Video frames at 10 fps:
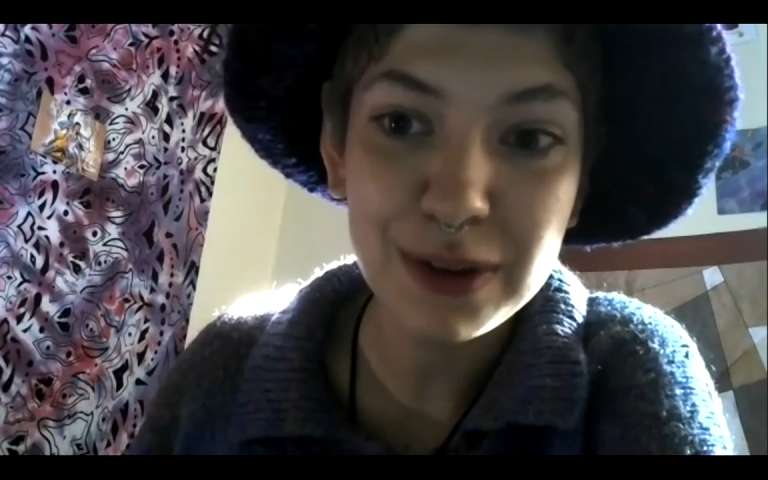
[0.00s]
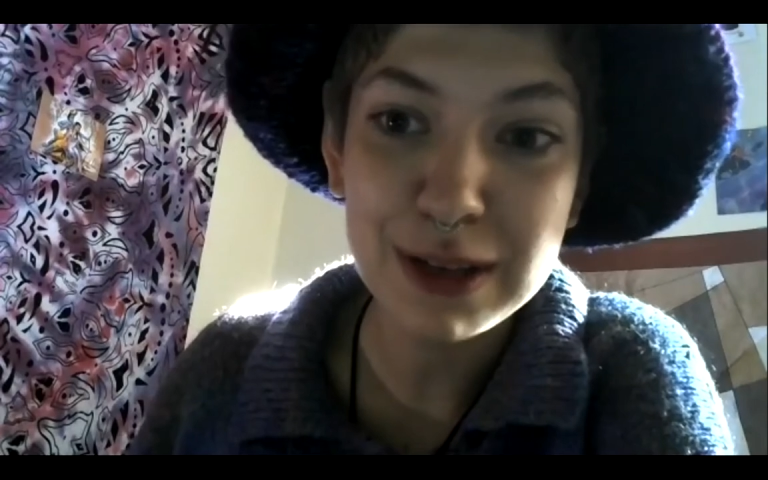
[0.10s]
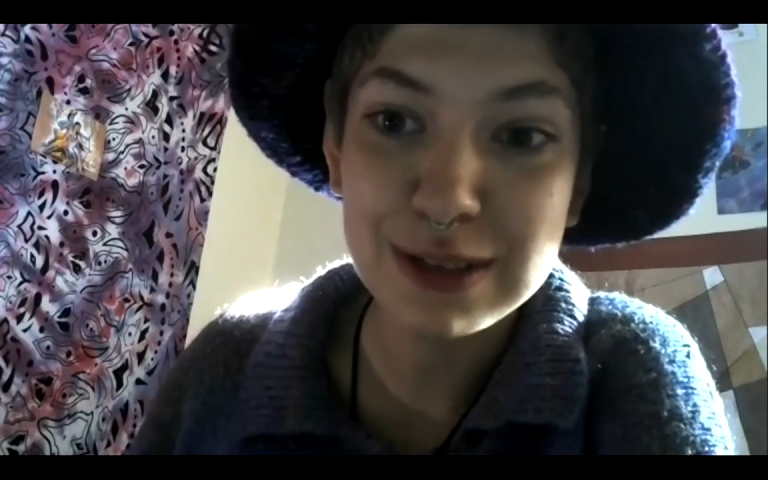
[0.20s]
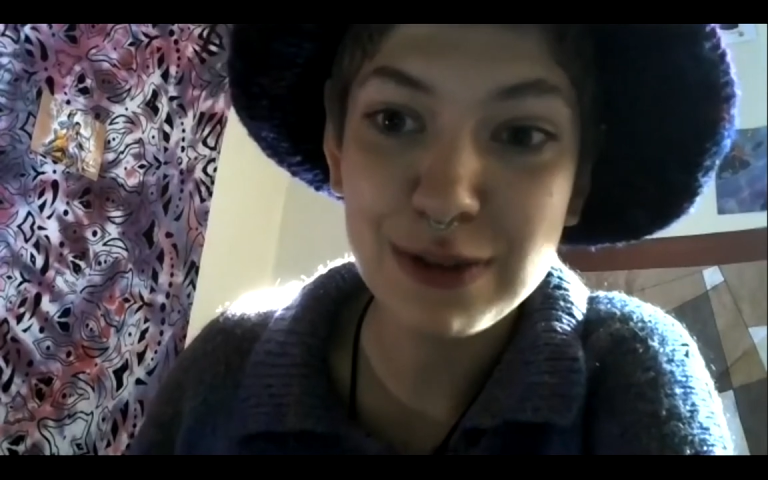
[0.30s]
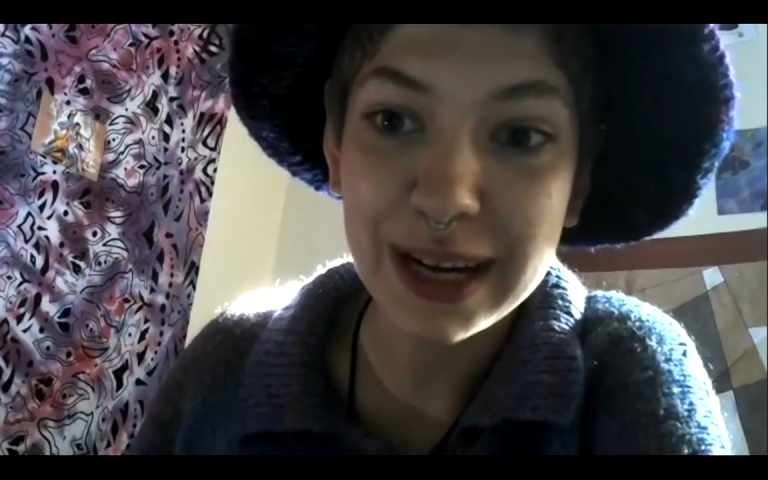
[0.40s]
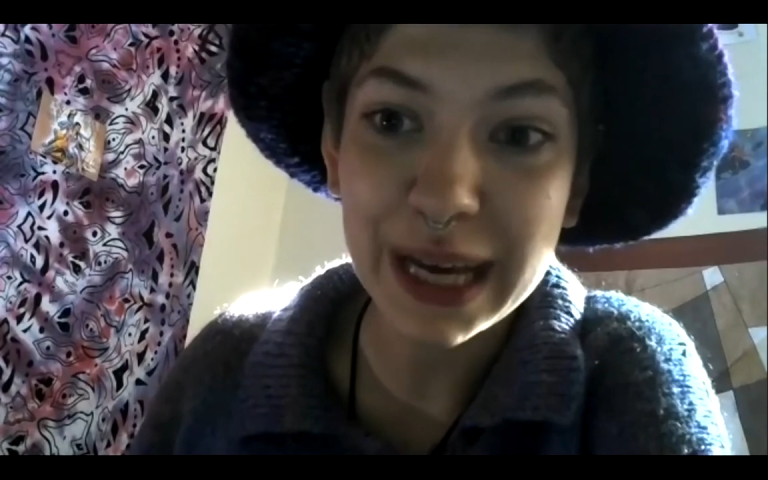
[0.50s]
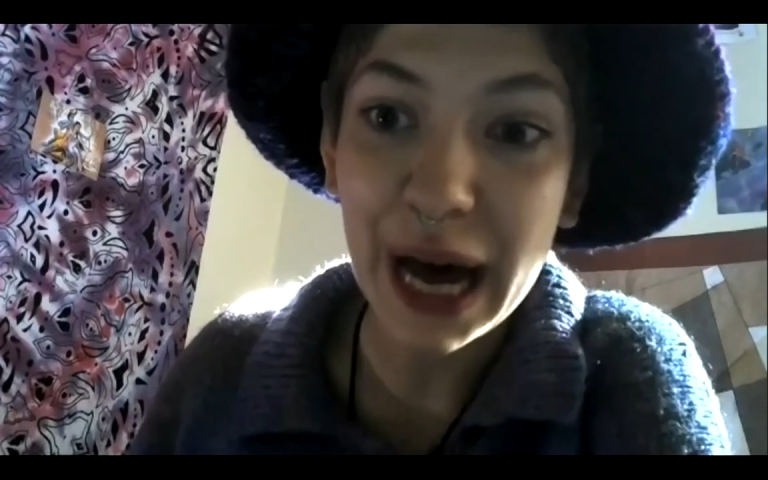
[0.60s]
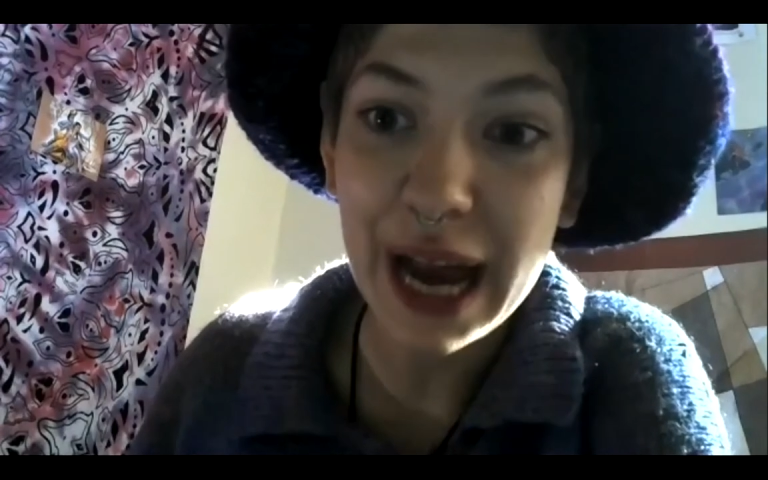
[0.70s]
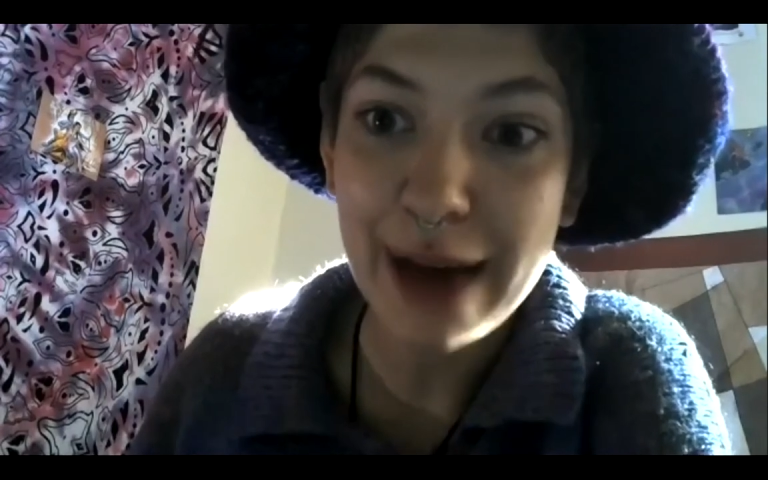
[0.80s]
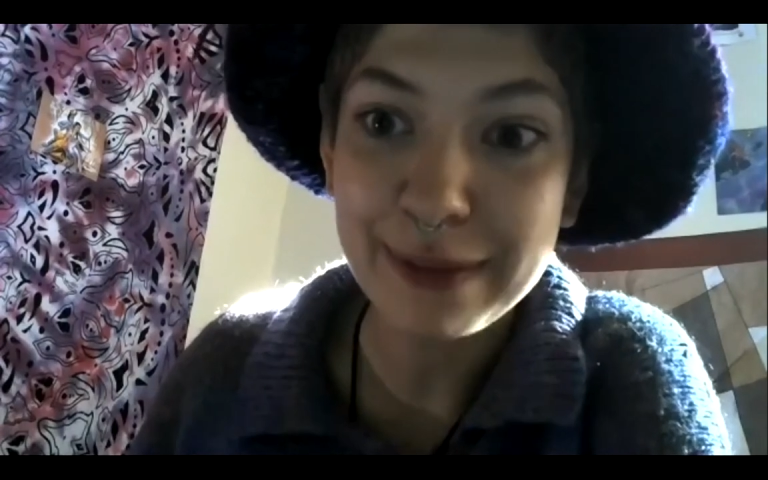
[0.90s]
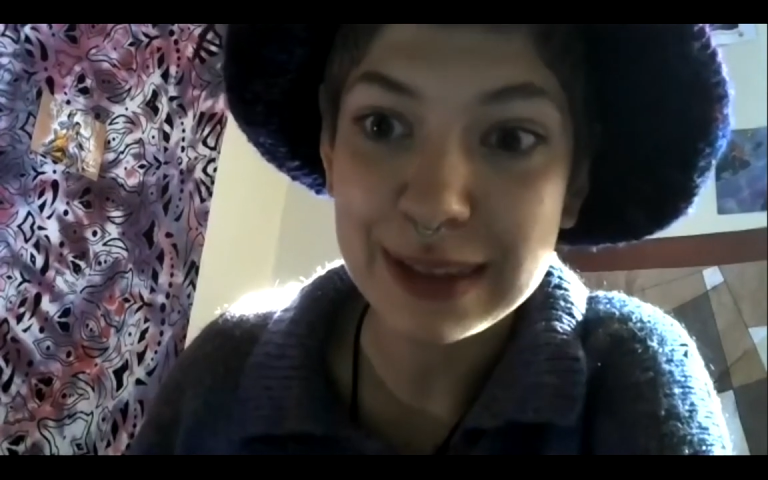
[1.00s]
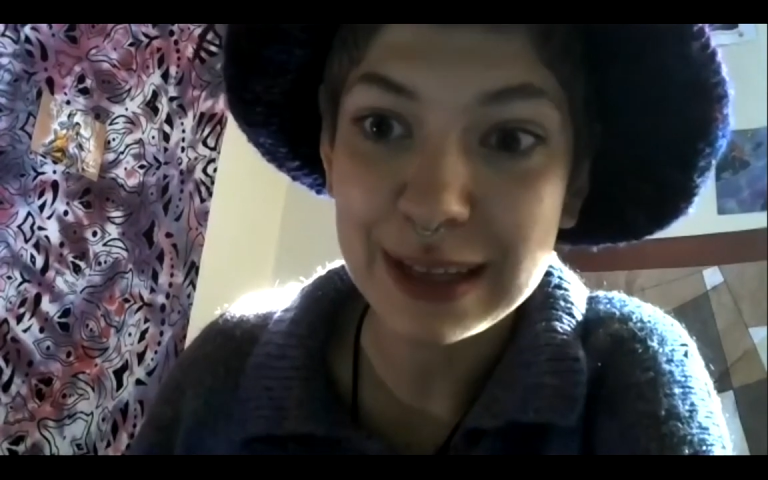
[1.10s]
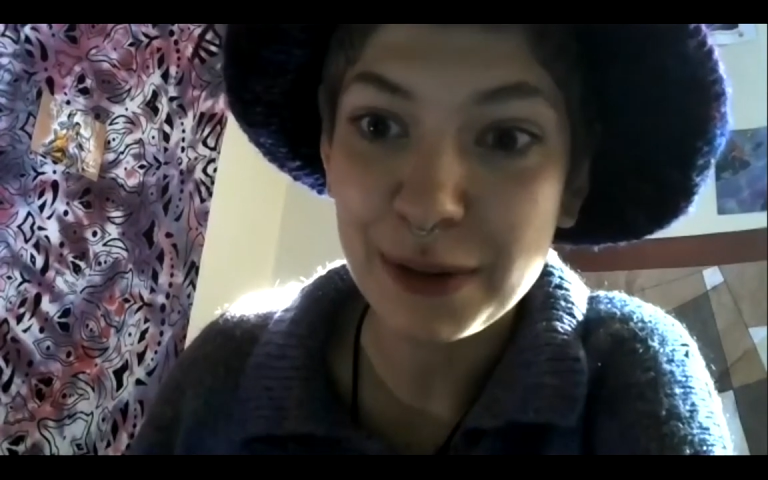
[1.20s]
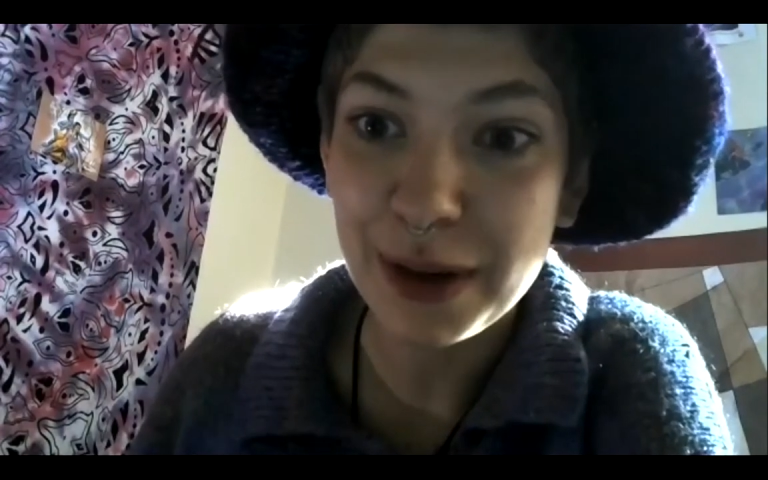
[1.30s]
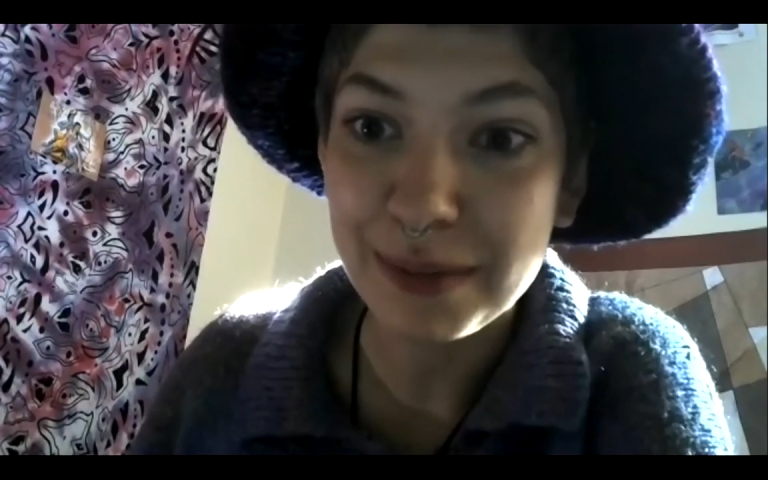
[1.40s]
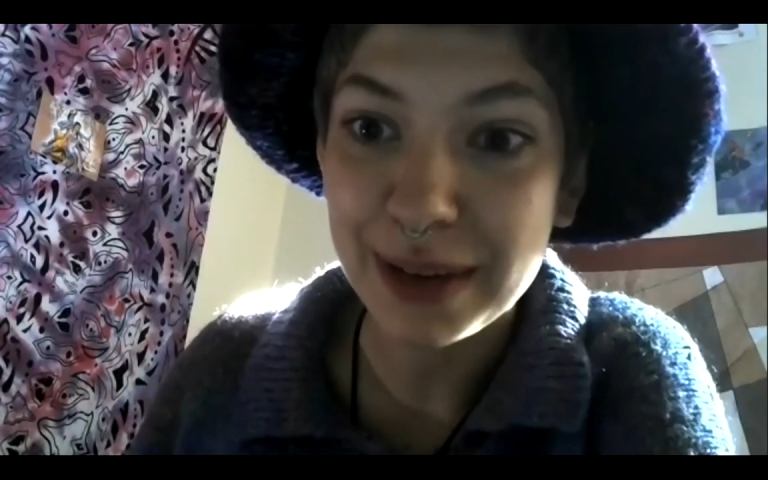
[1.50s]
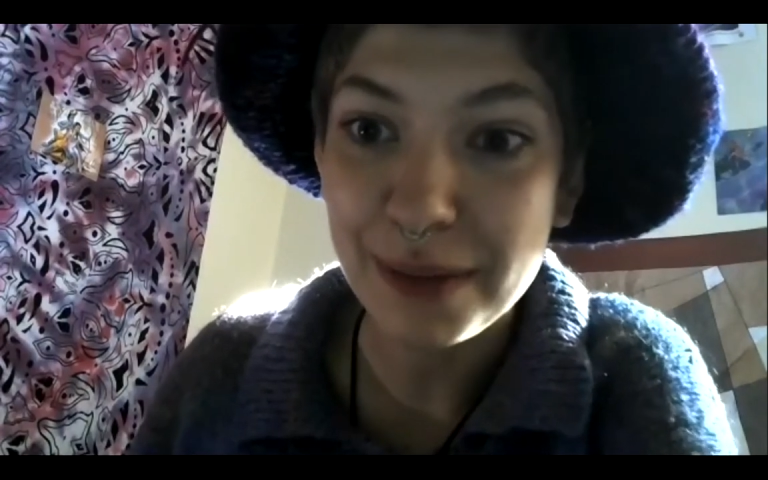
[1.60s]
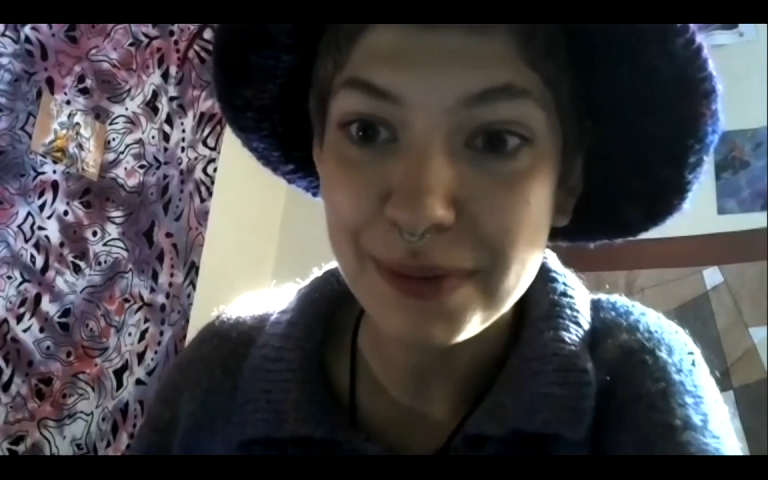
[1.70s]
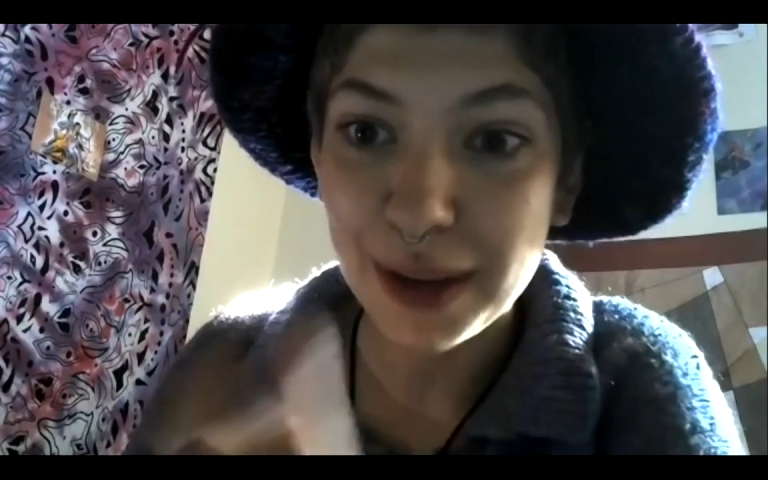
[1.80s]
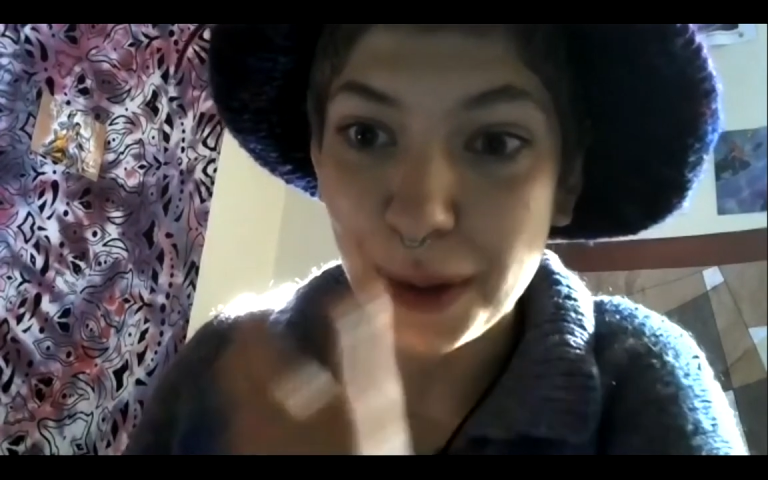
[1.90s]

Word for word: I just tried to cut everything around me up in little